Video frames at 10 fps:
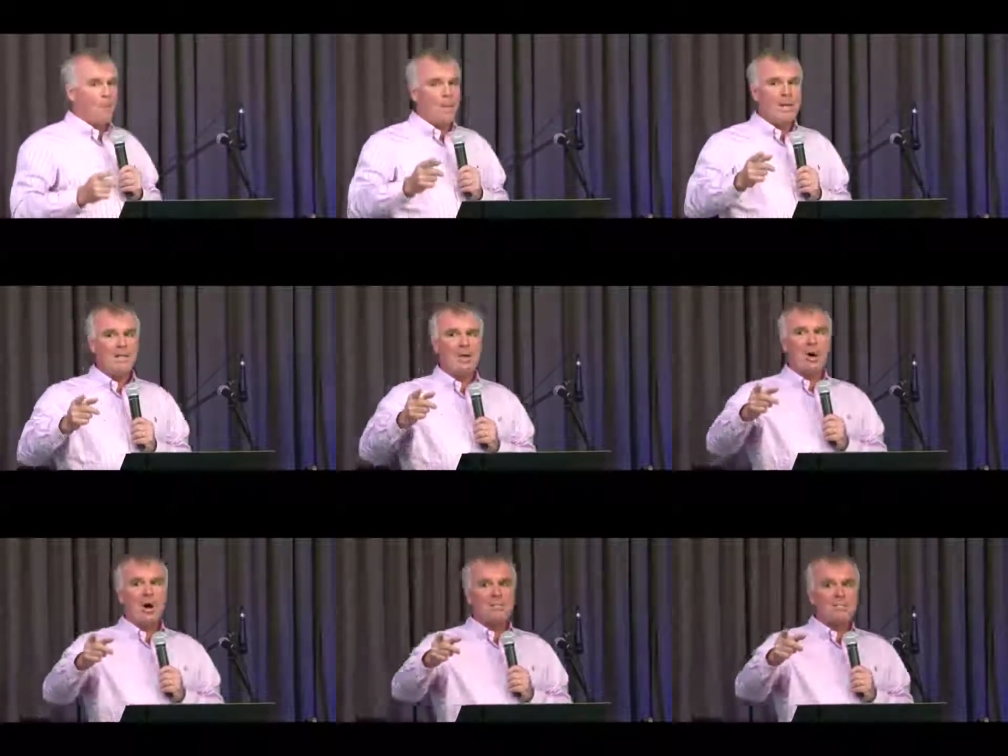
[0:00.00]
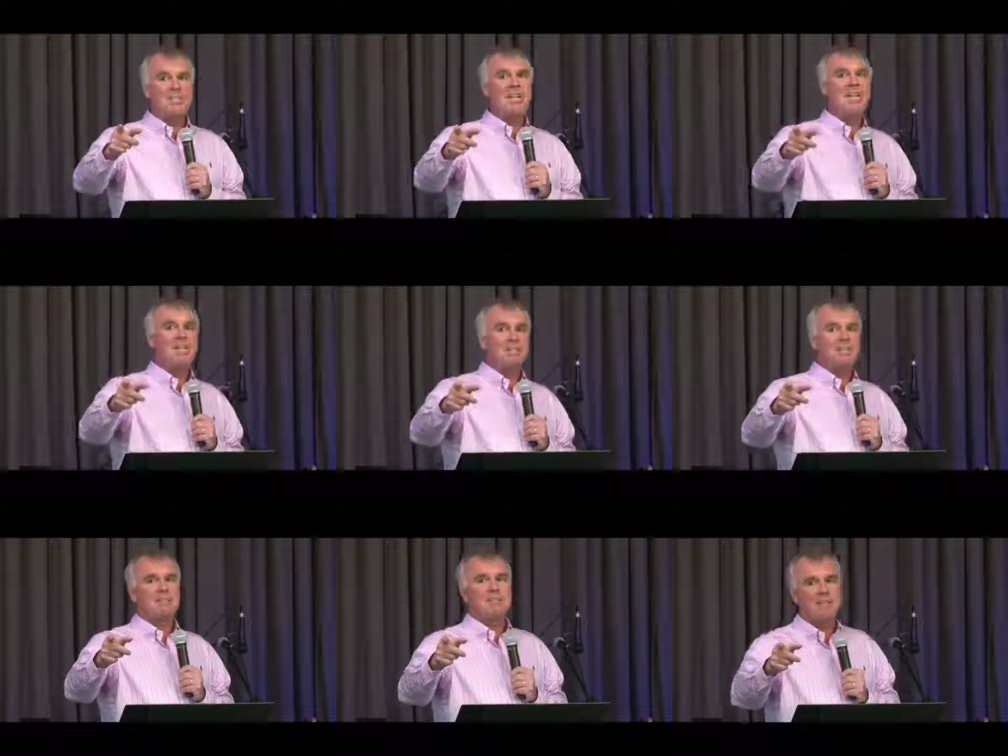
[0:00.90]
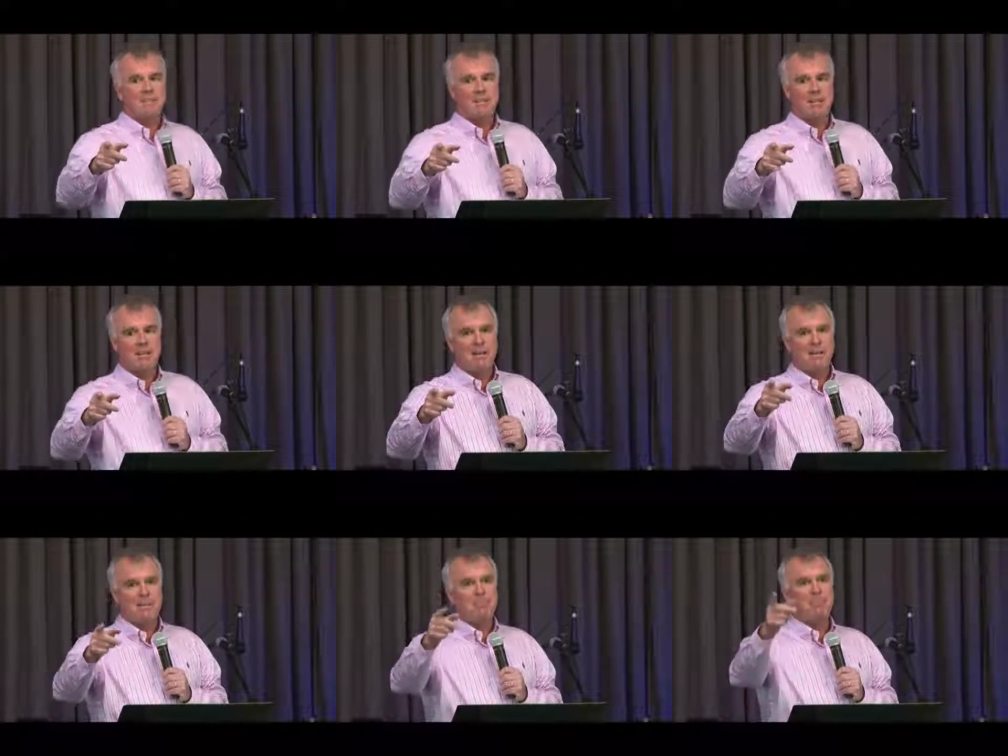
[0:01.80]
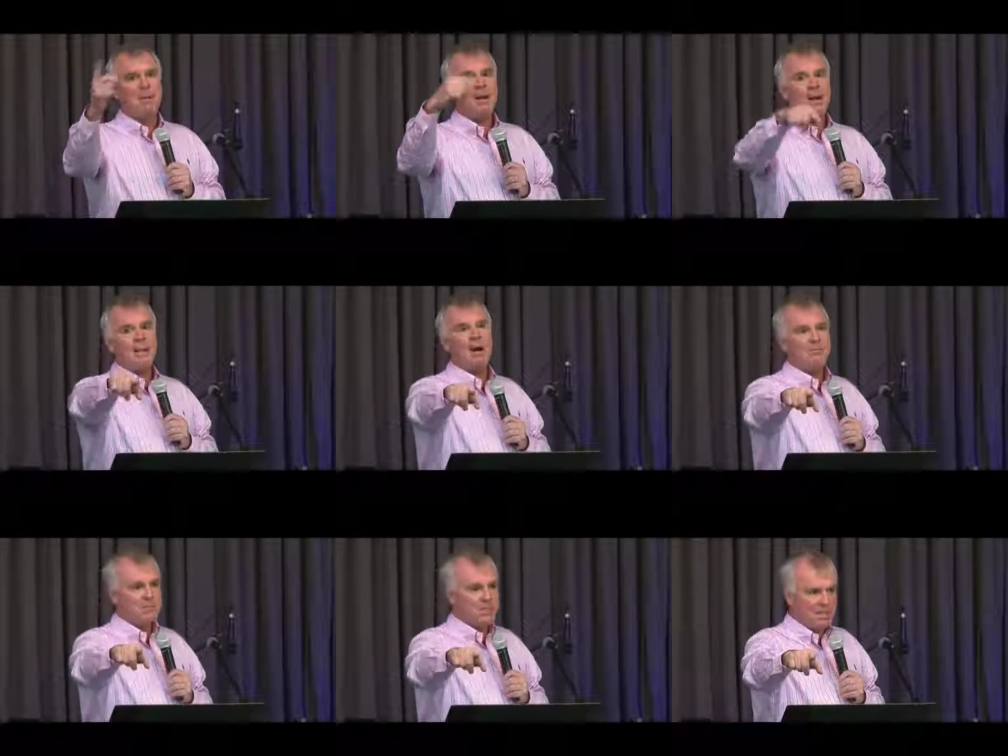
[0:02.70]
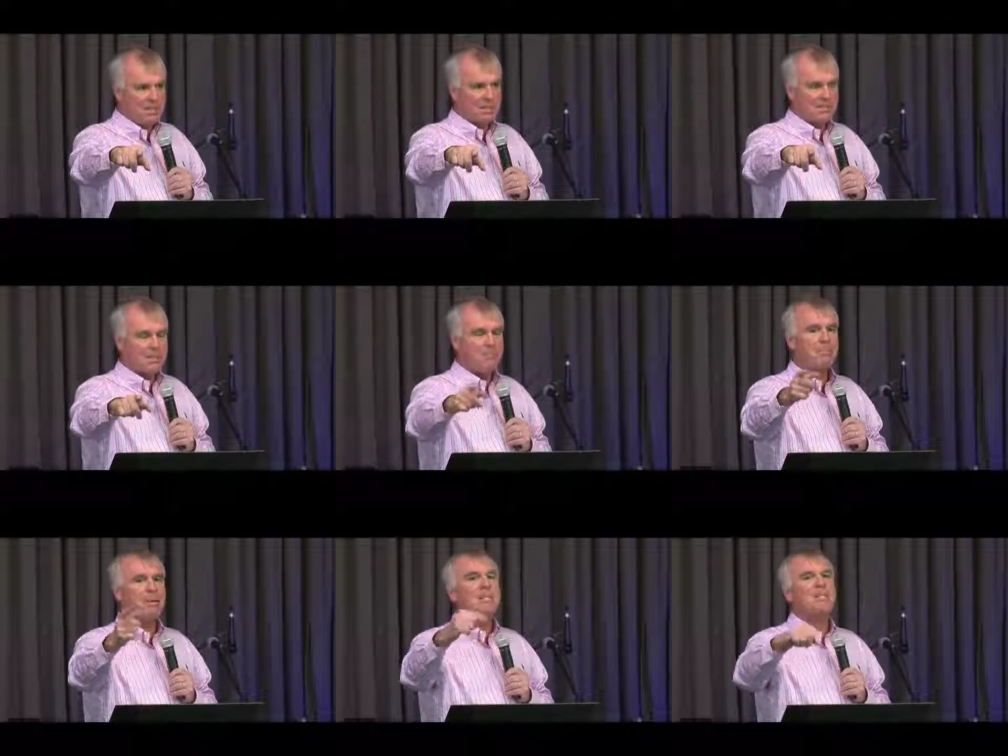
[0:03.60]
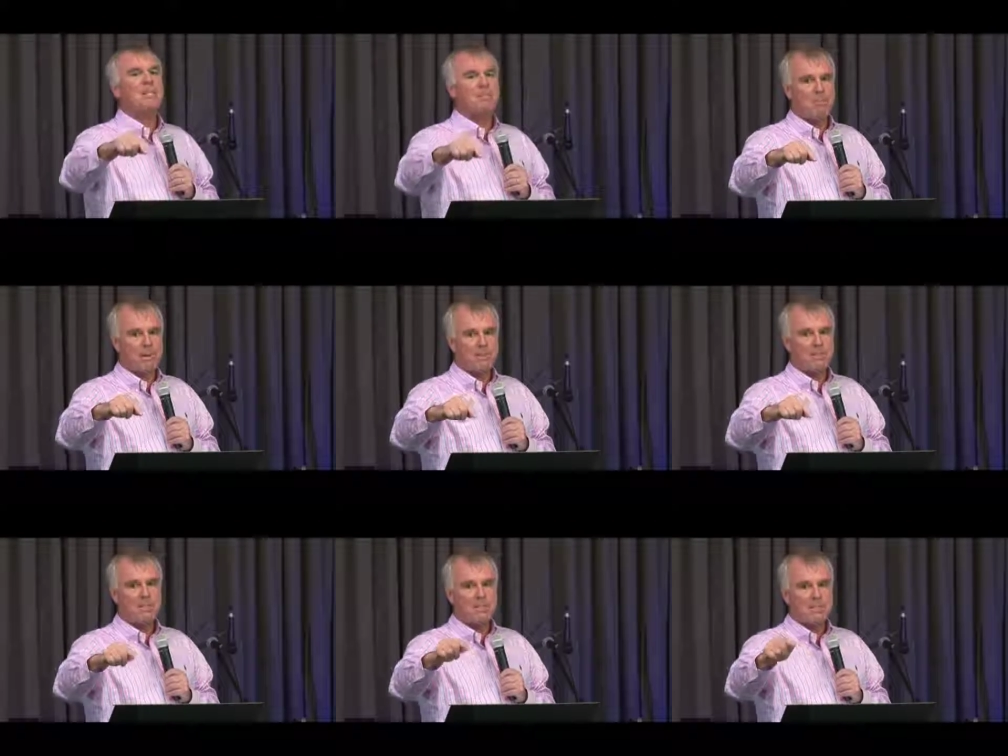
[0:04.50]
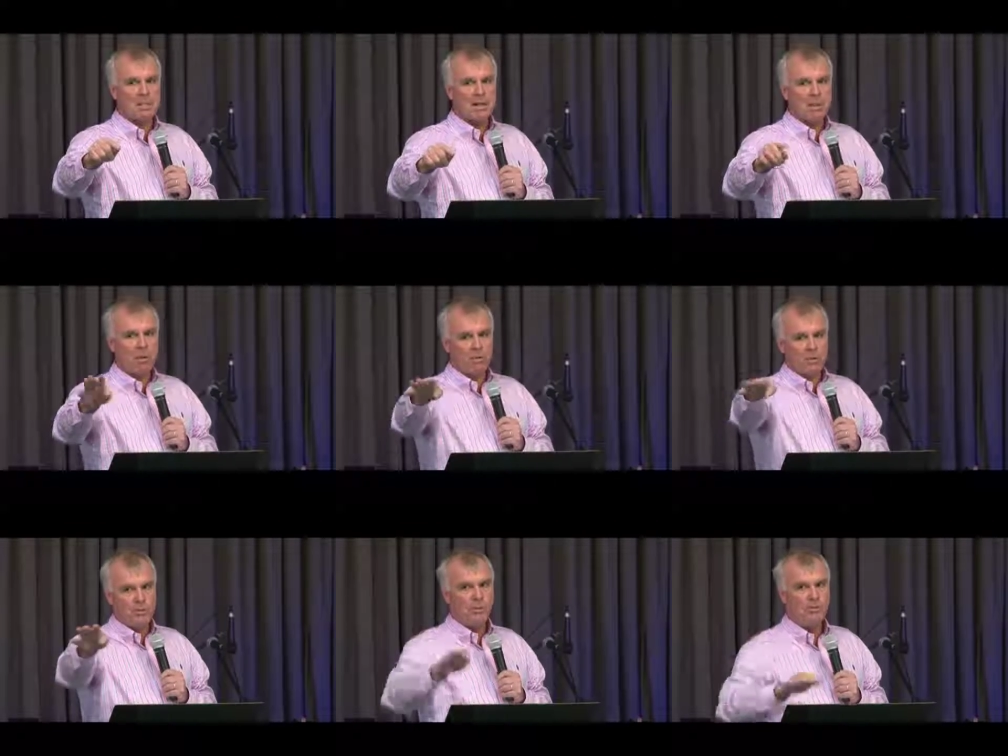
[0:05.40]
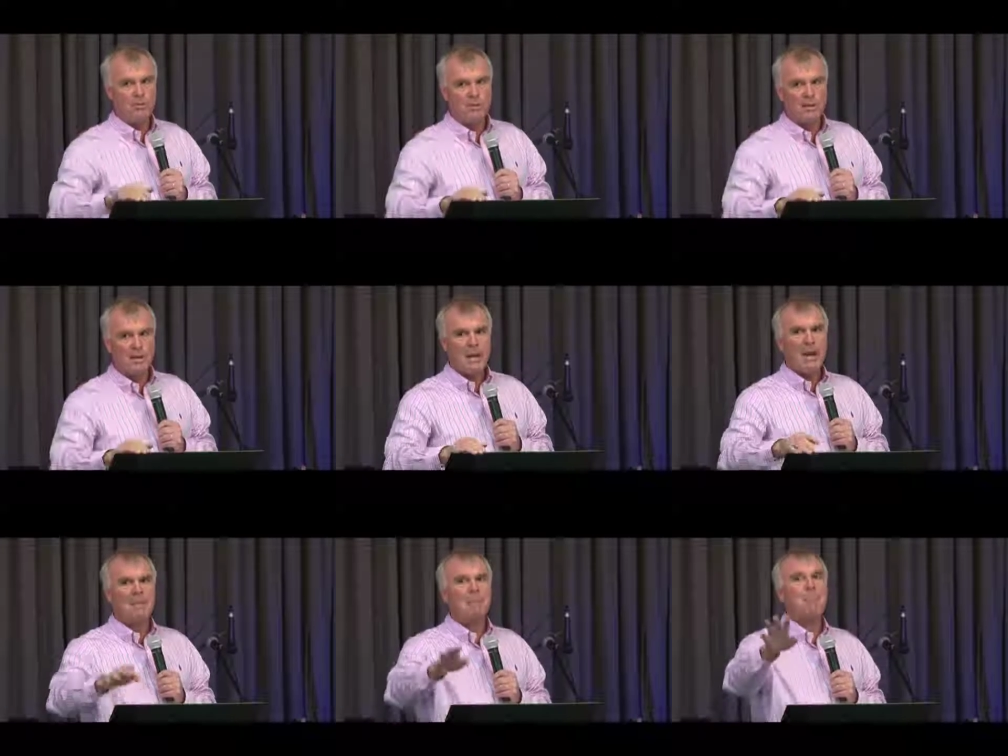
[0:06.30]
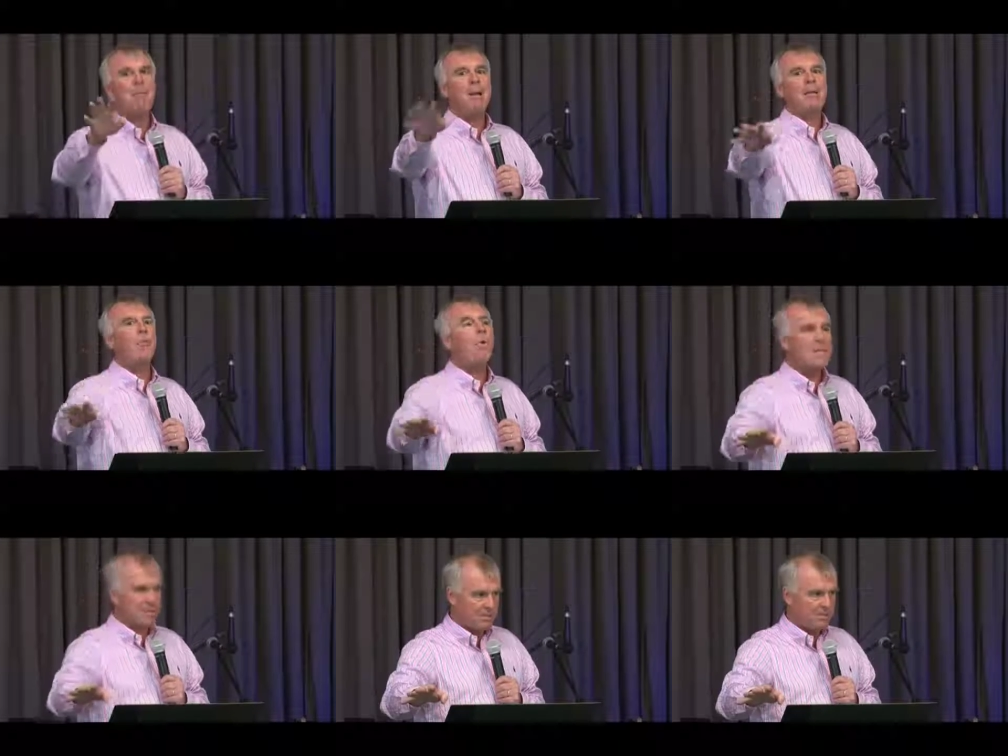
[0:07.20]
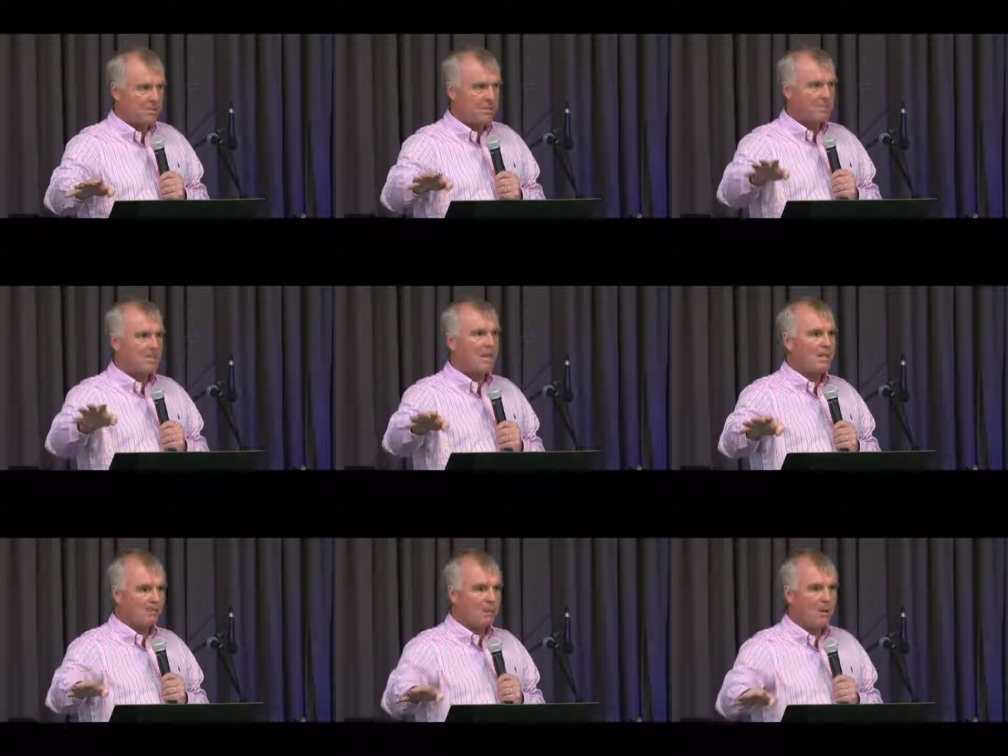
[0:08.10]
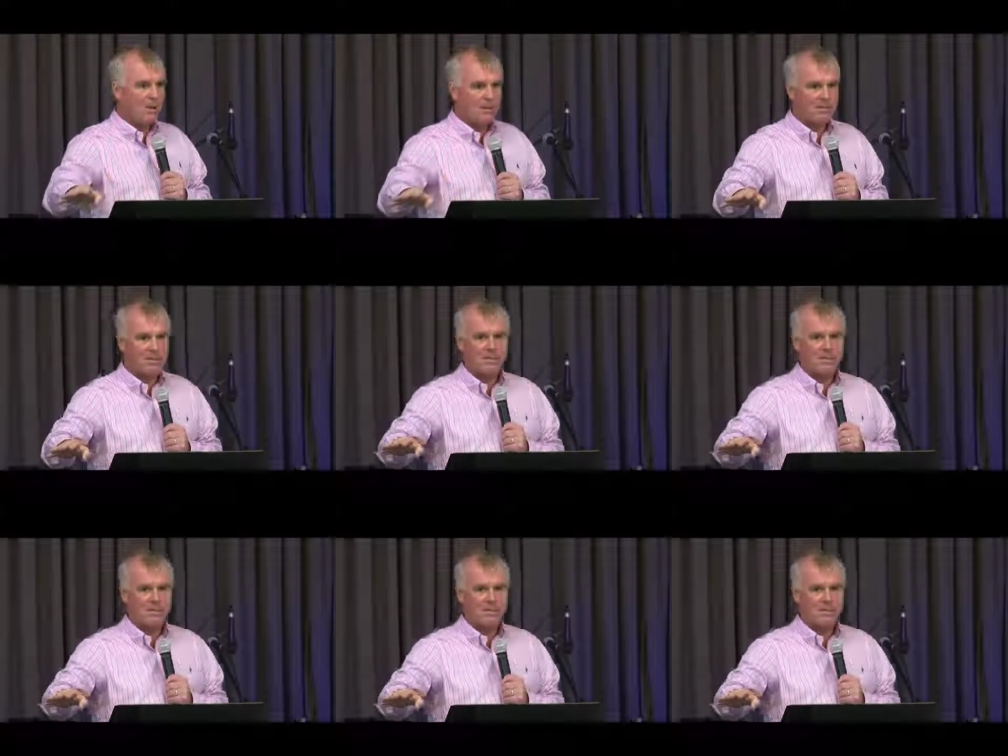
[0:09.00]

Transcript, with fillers: When God sees the blood of Jesus, the precious blood of his son on you as a blood washed child of God,